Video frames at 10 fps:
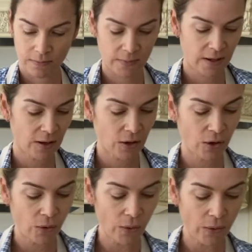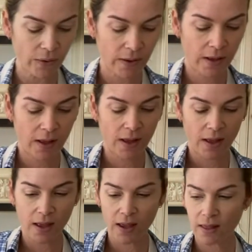There you go.
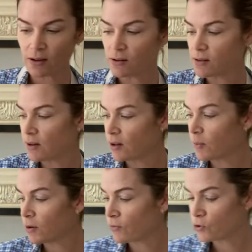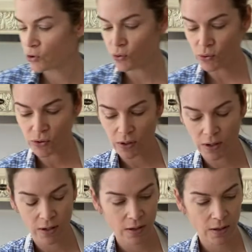And there's a little bit of juice
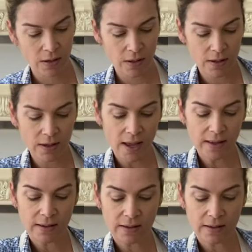that